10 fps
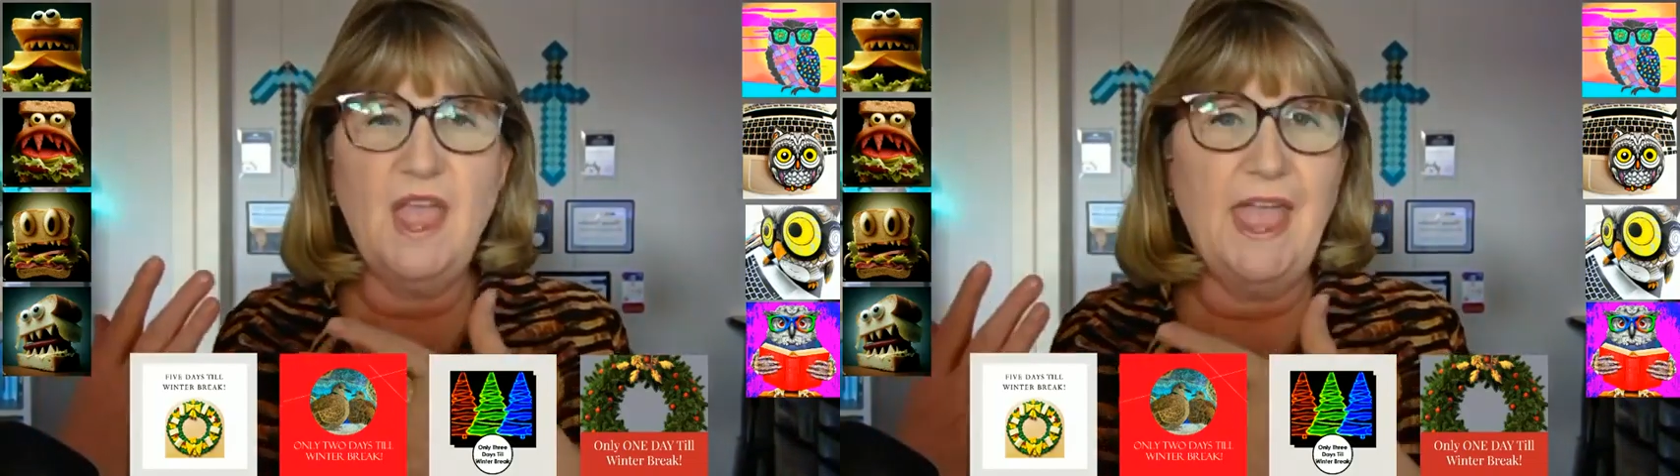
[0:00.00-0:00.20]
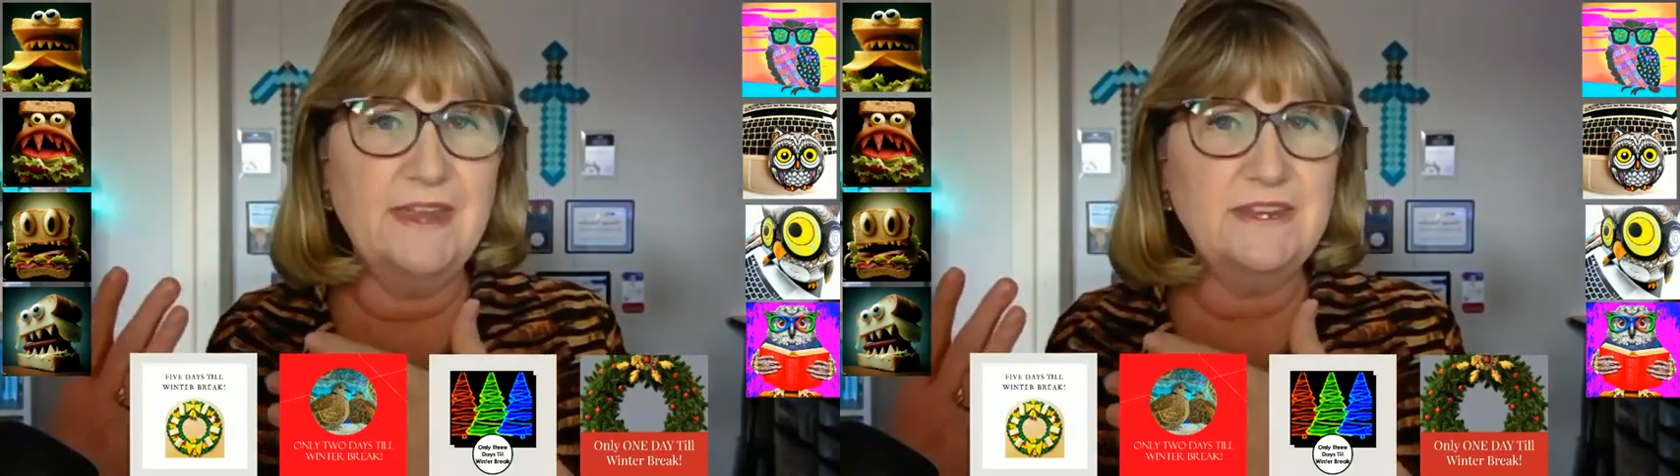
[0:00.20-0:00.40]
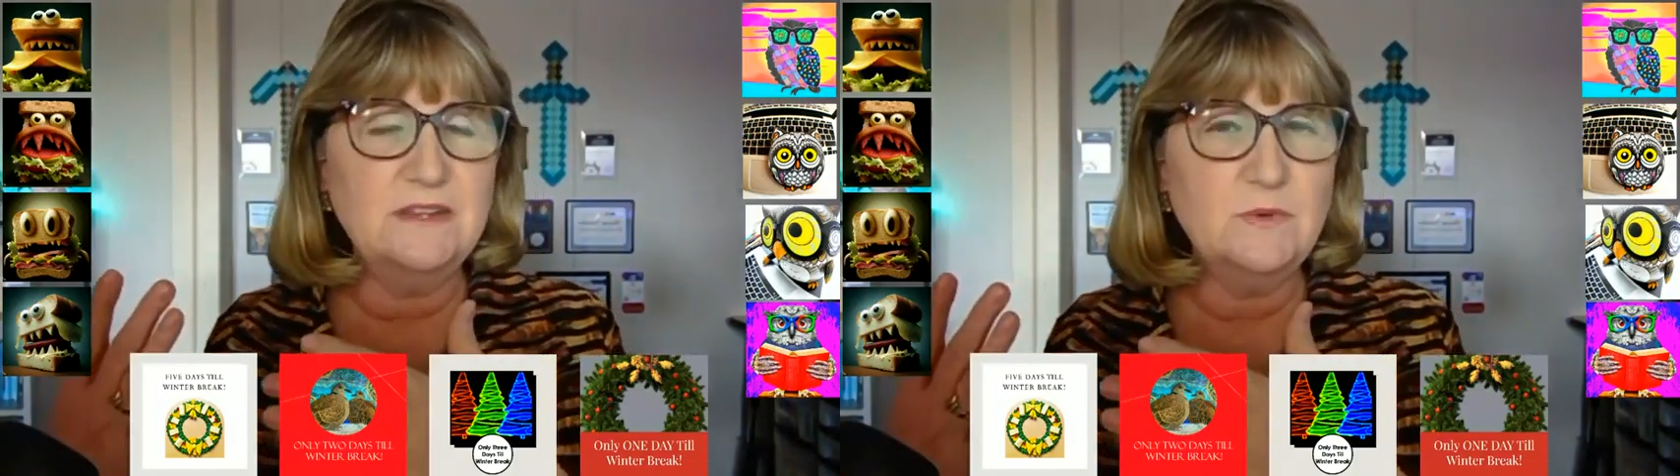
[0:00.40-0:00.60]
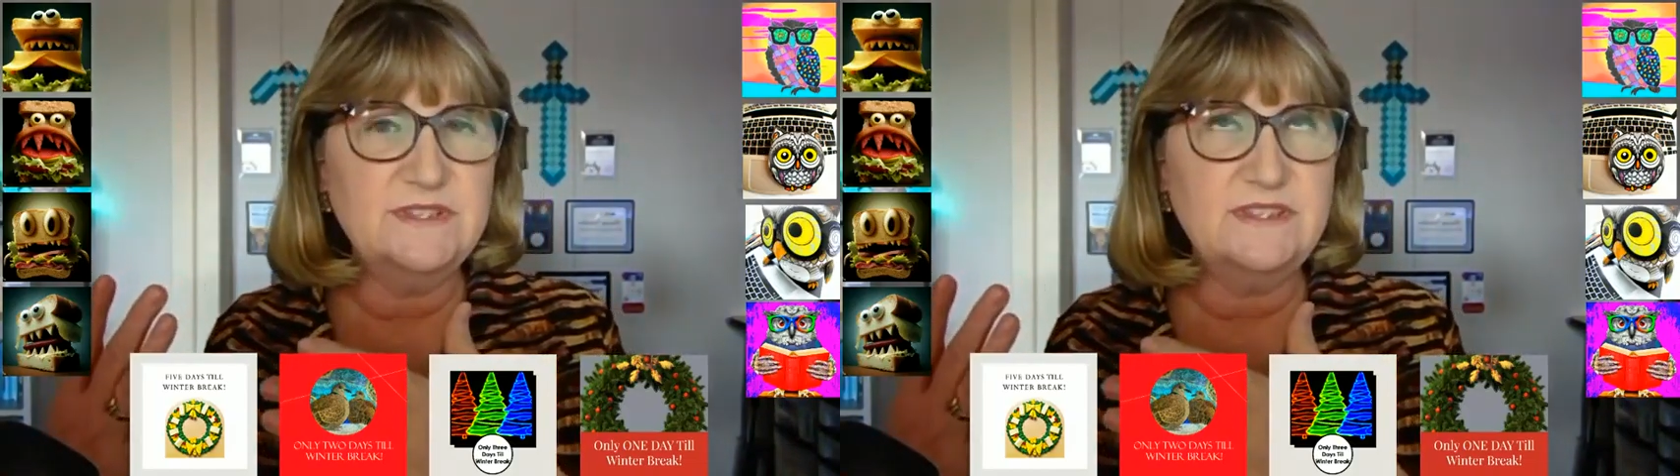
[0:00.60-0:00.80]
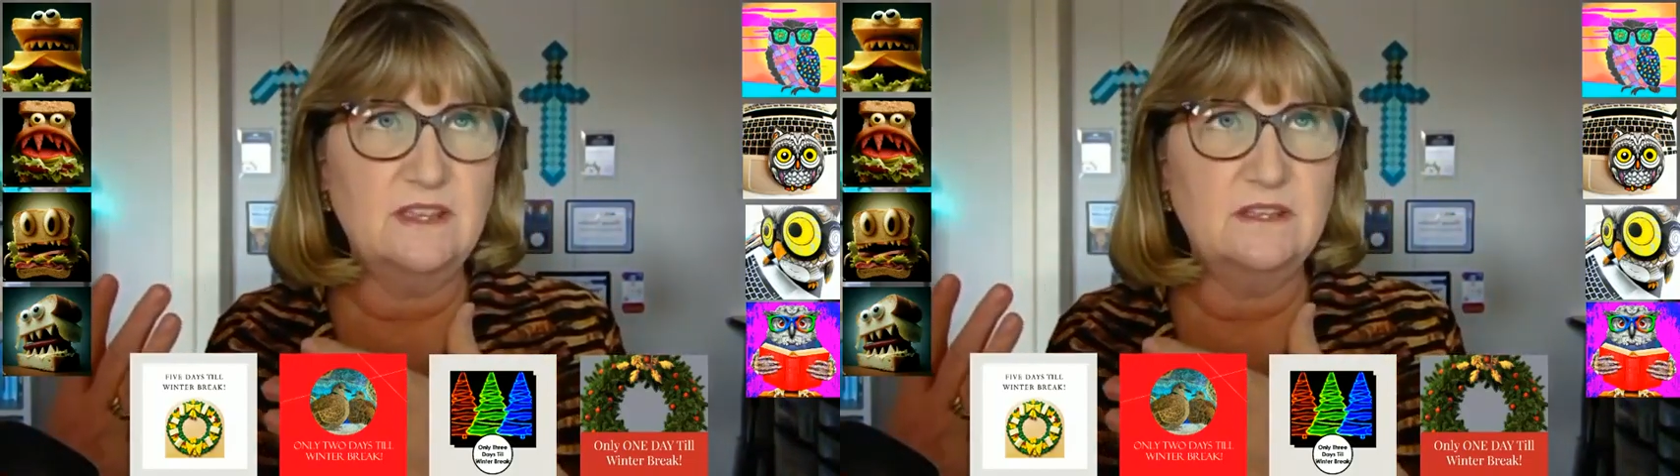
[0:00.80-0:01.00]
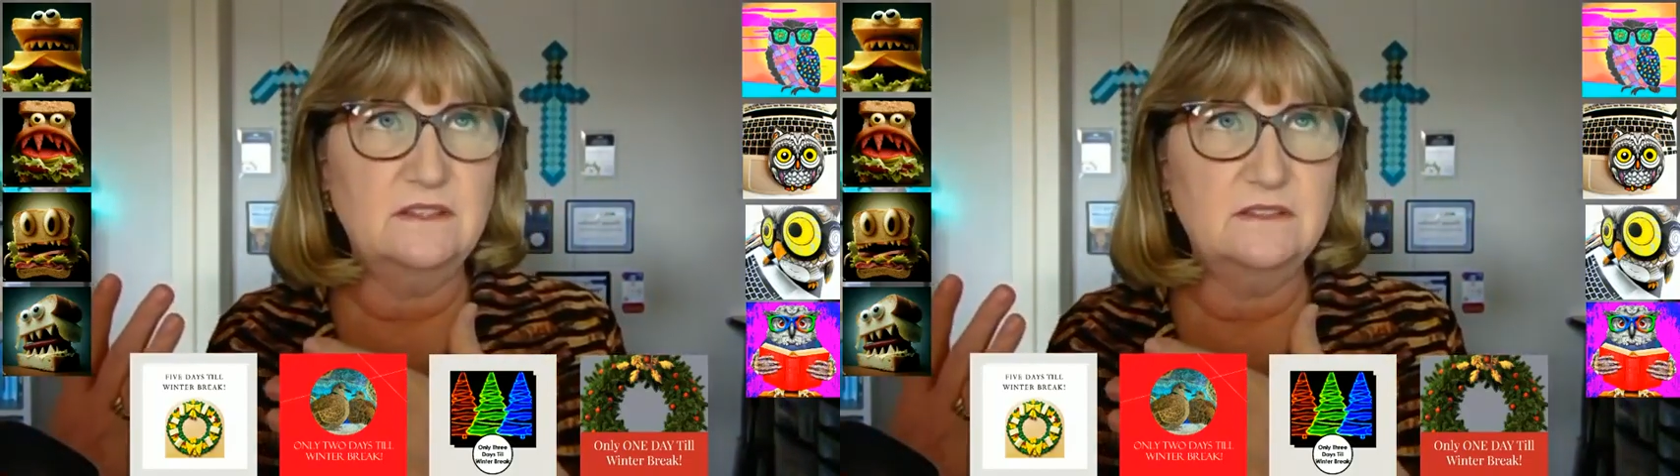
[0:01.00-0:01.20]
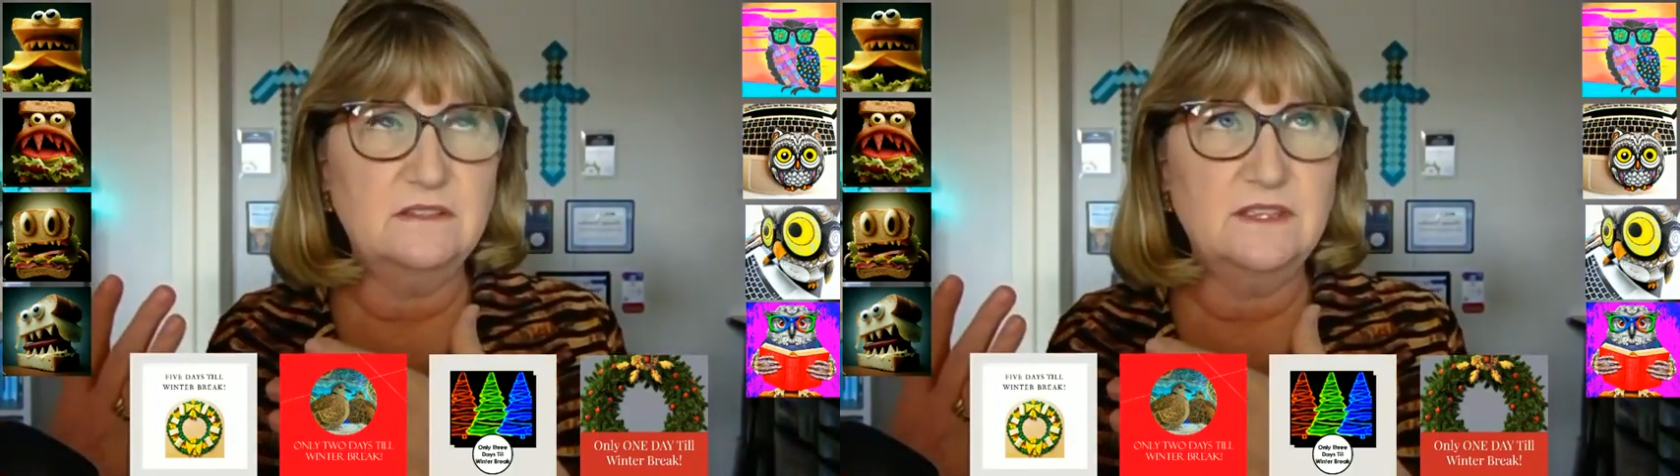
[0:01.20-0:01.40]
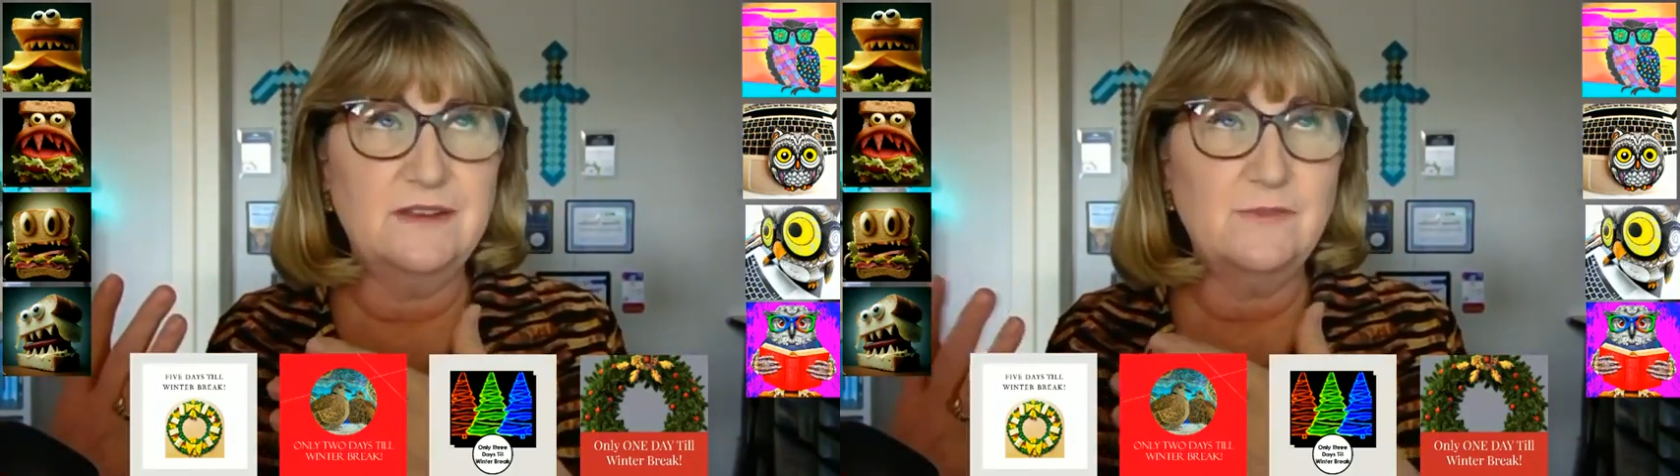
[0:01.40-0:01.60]
and it was,
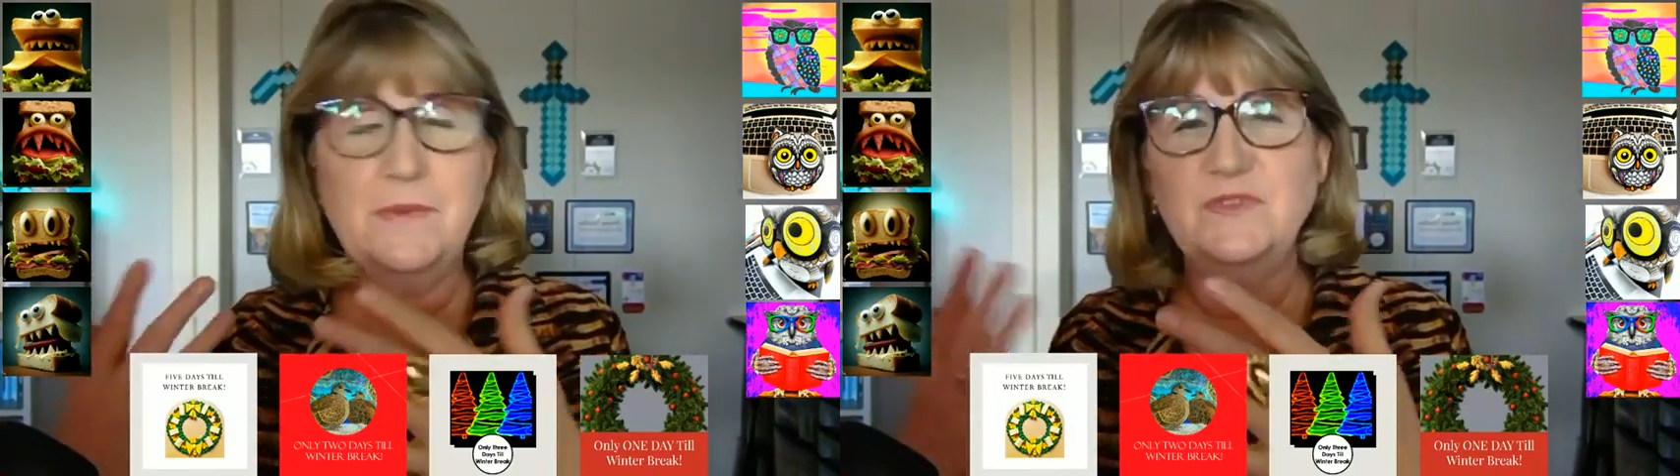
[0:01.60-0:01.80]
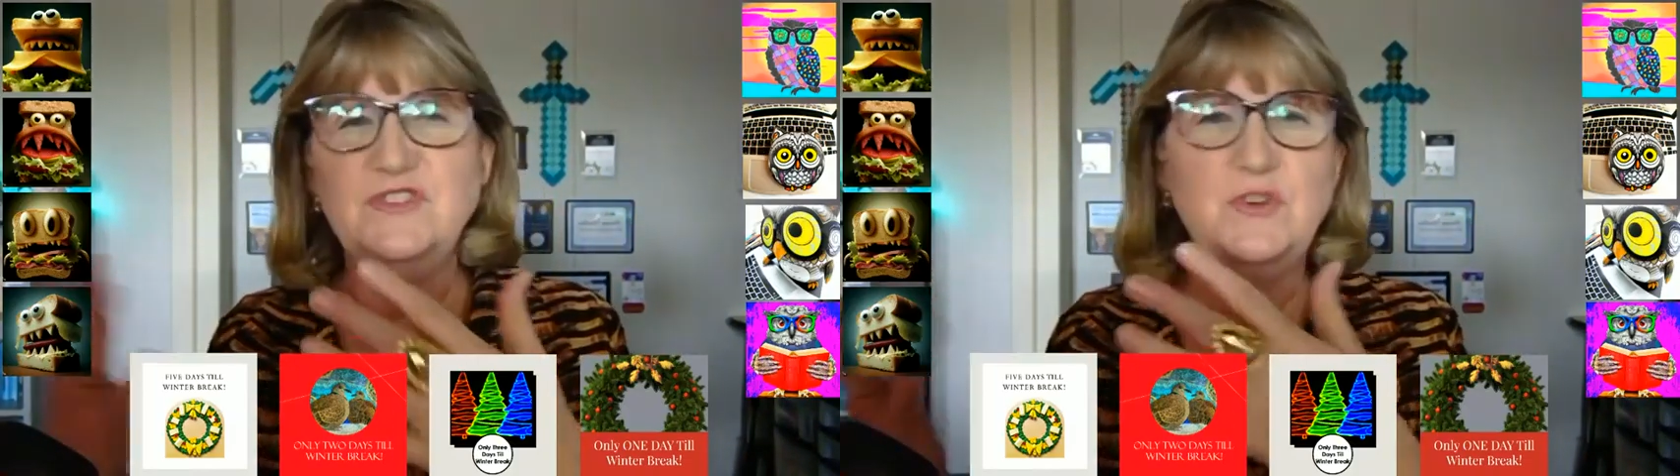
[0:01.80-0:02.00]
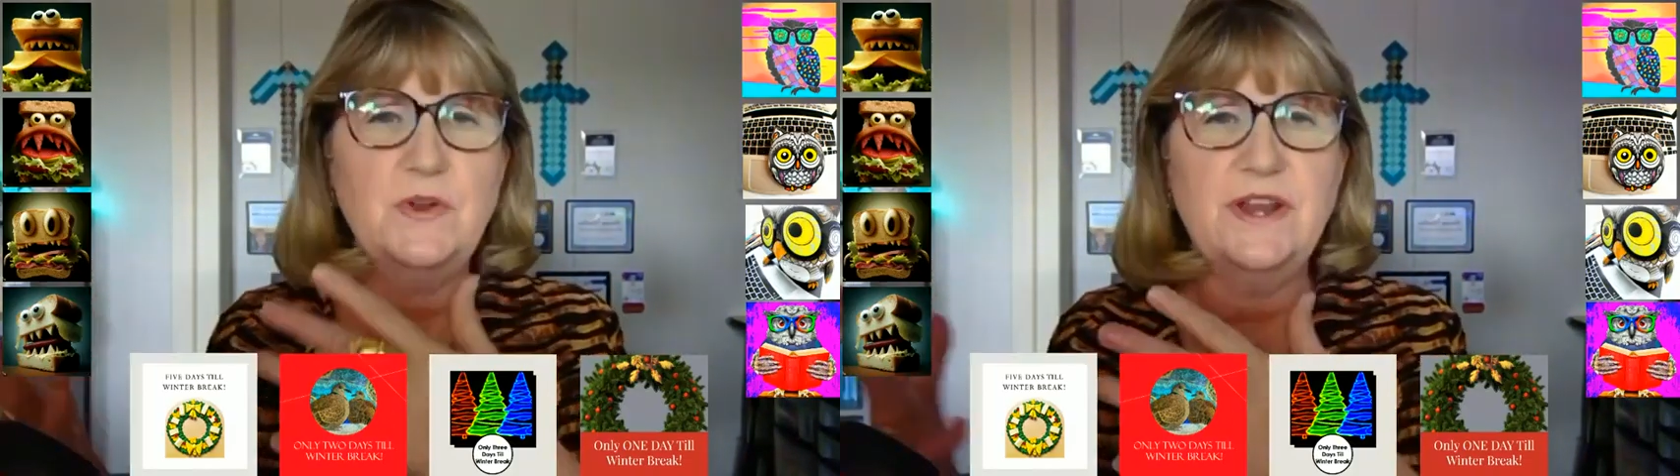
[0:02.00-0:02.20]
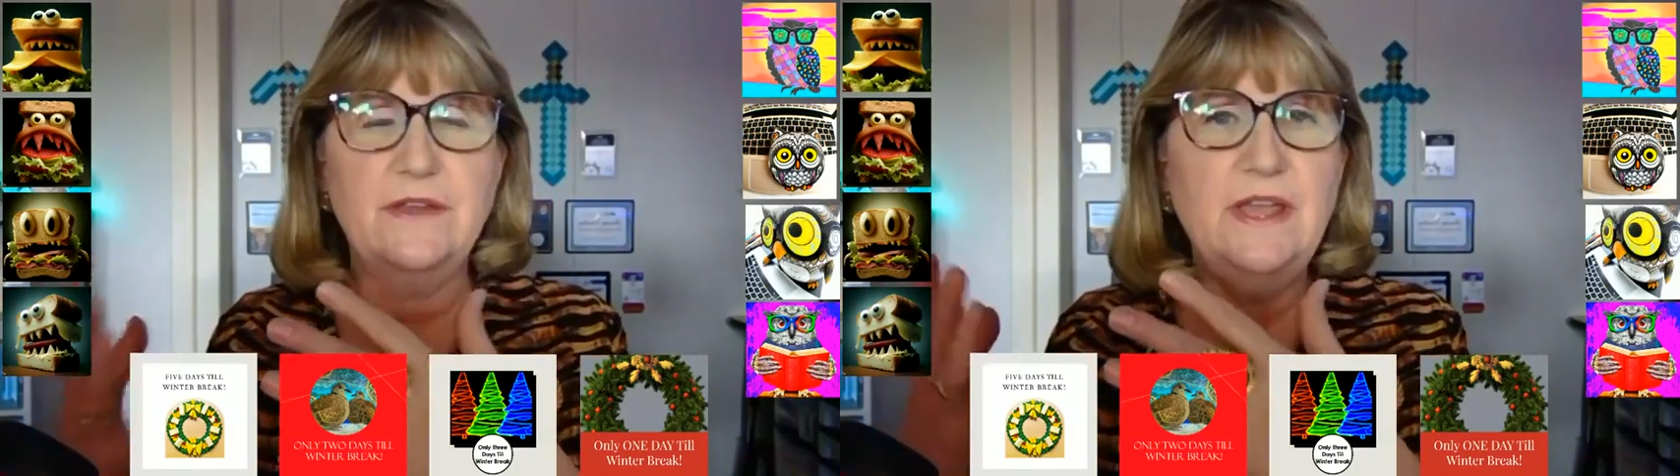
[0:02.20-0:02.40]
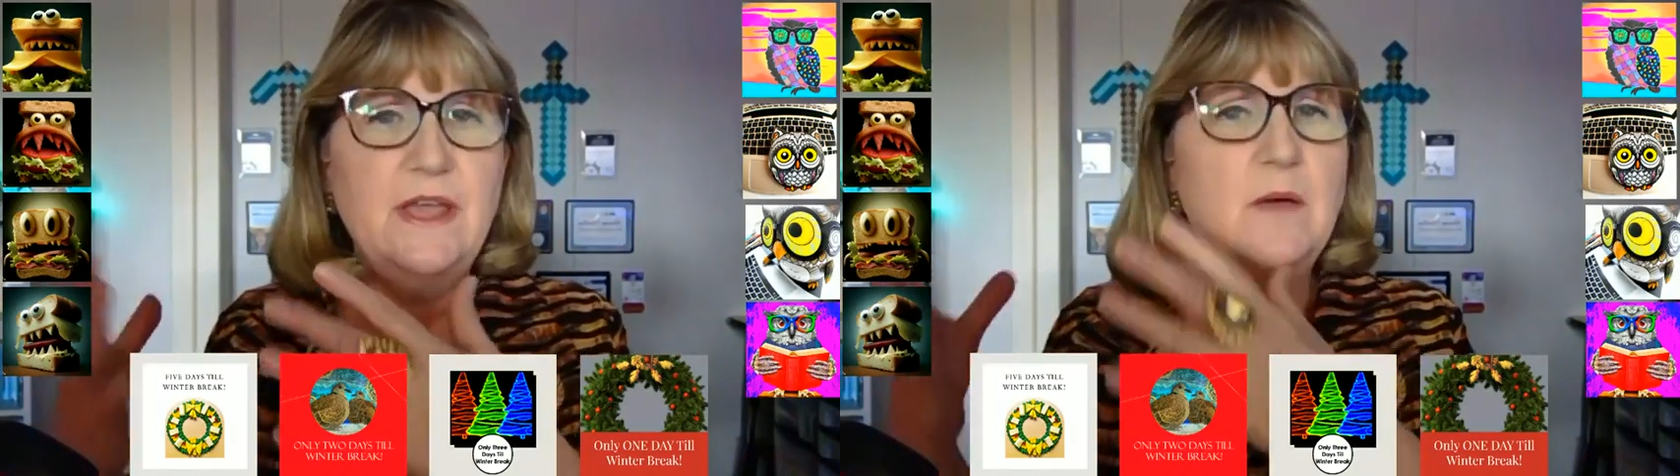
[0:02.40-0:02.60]
I can't remember the story now,